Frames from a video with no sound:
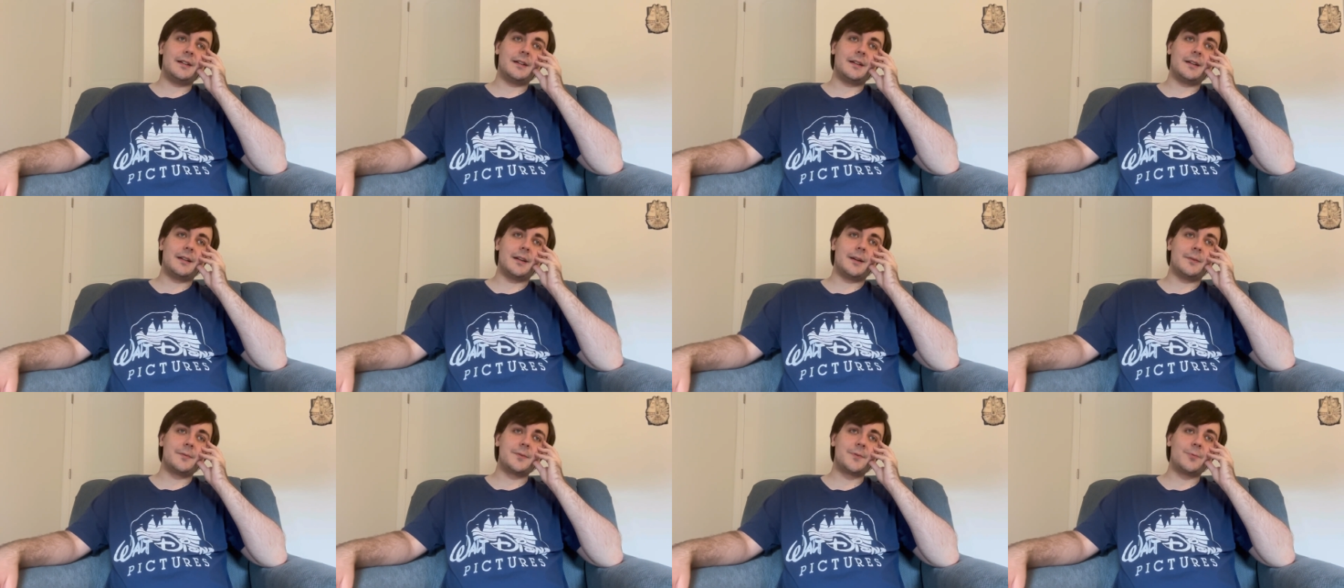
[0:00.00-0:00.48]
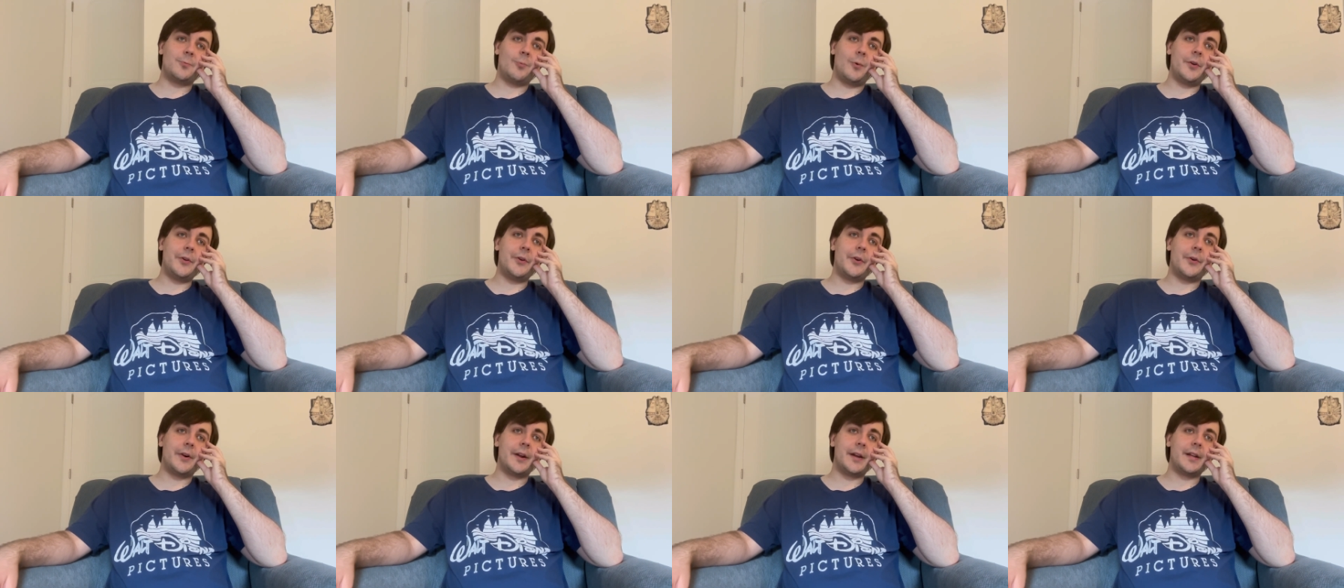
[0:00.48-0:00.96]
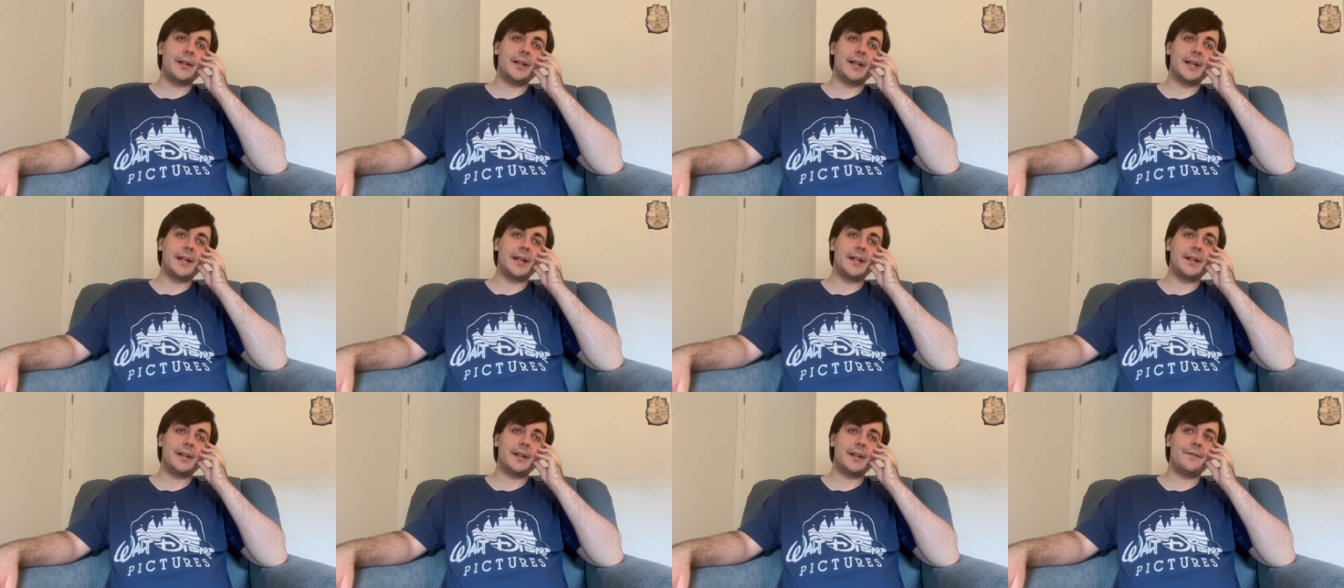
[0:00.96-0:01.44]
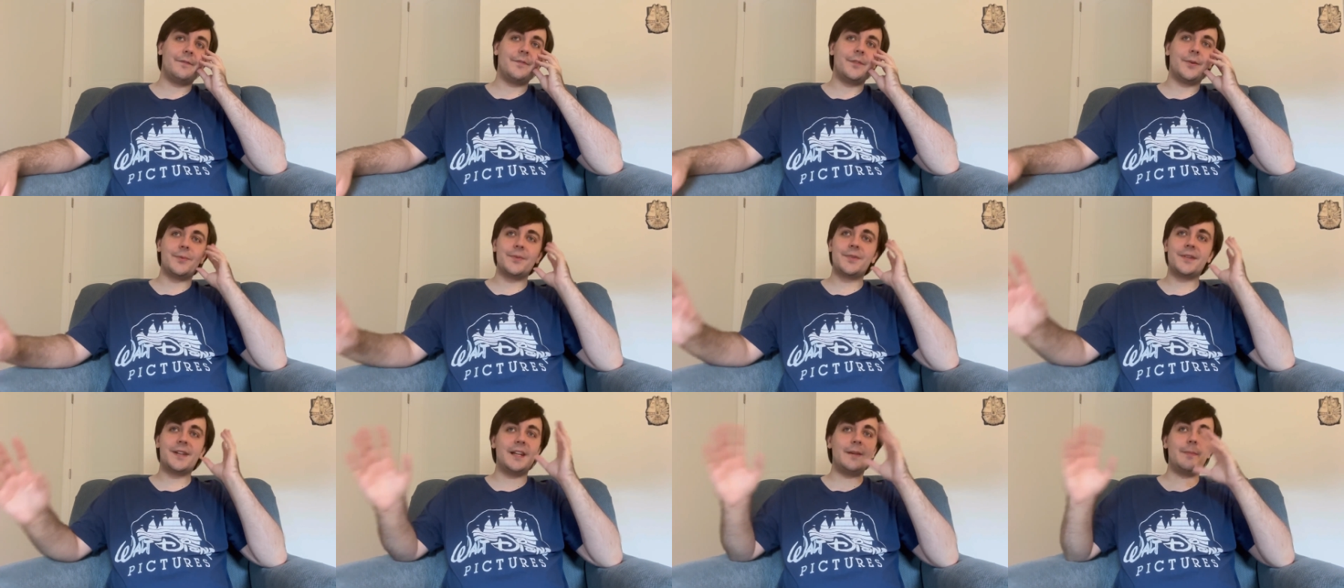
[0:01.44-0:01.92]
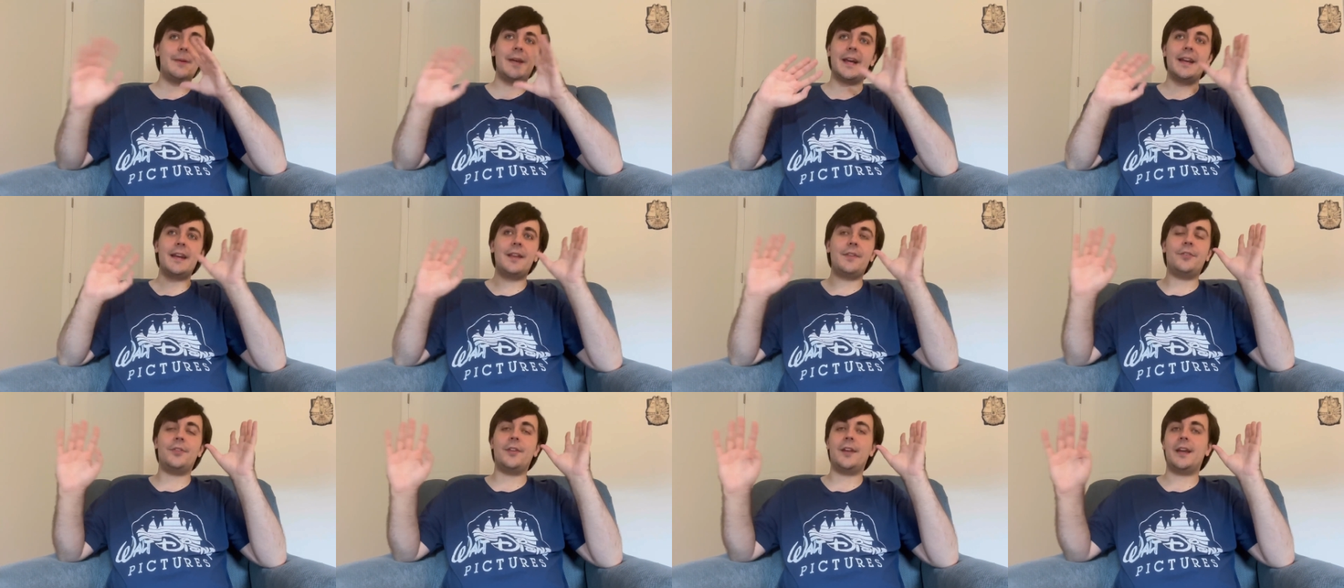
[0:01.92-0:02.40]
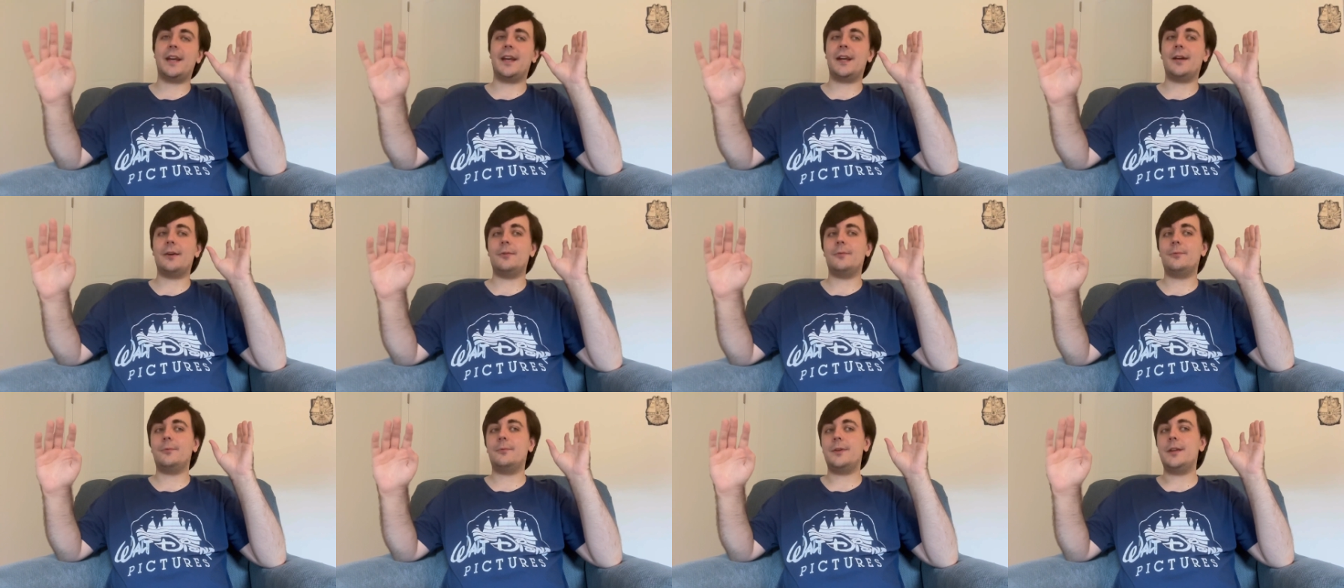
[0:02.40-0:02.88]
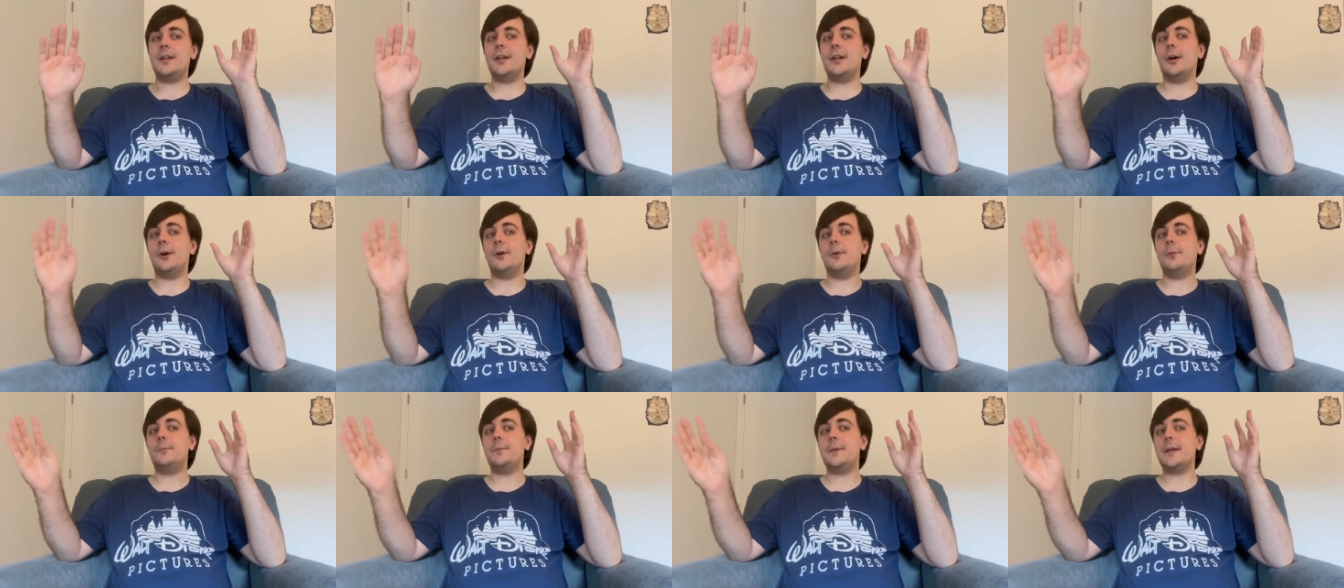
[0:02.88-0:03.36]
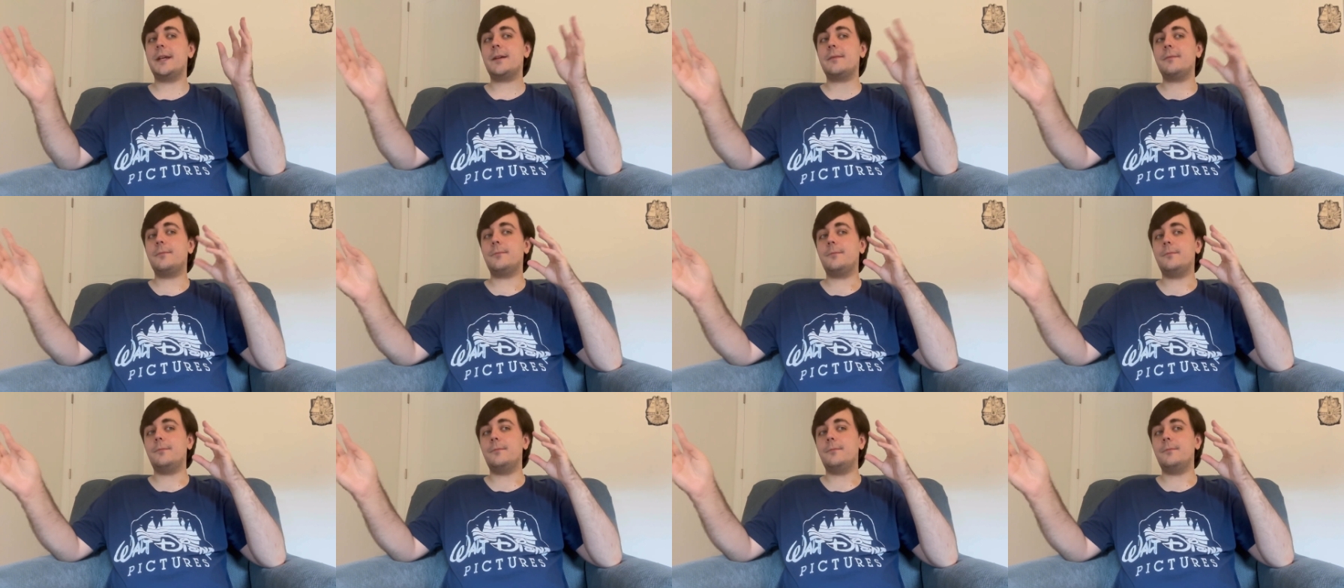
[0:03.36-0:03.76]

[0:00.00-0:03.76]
I was wondering like if there was going to be anything, you know, be,